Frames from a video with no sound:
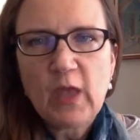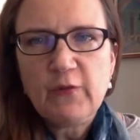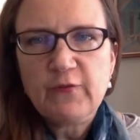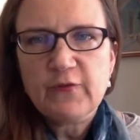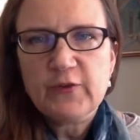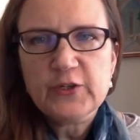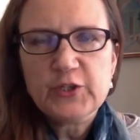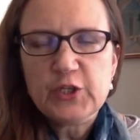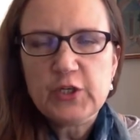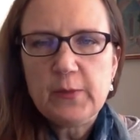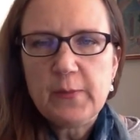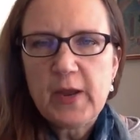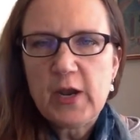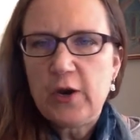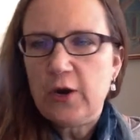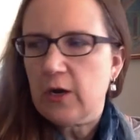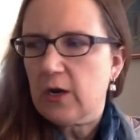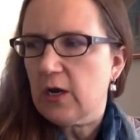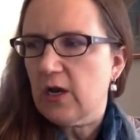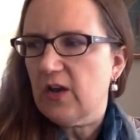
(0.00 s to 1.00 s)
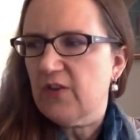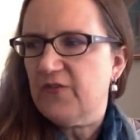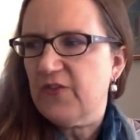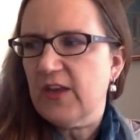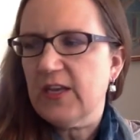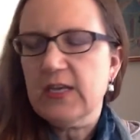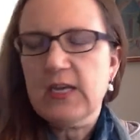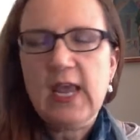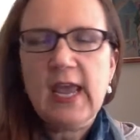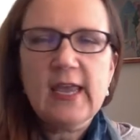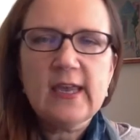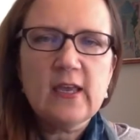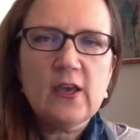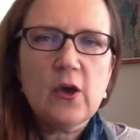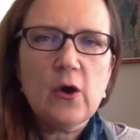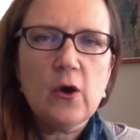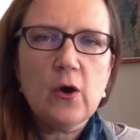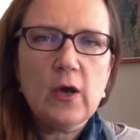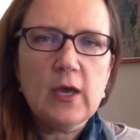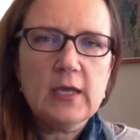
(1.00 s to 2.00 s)
Virgin America, Fandango,
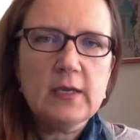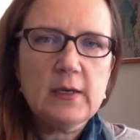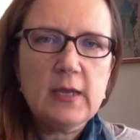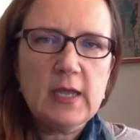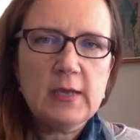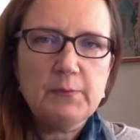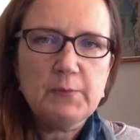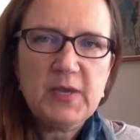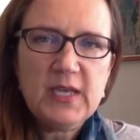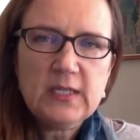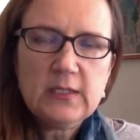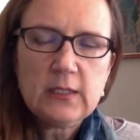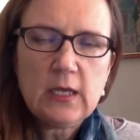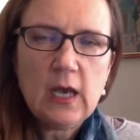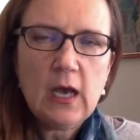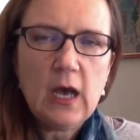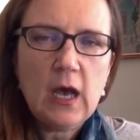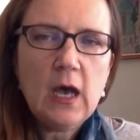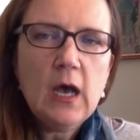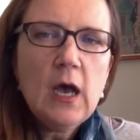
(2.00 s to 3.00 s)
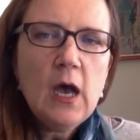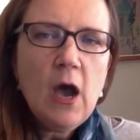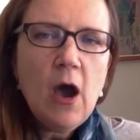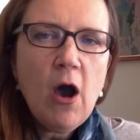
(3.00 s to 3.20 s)
and Pizza Hut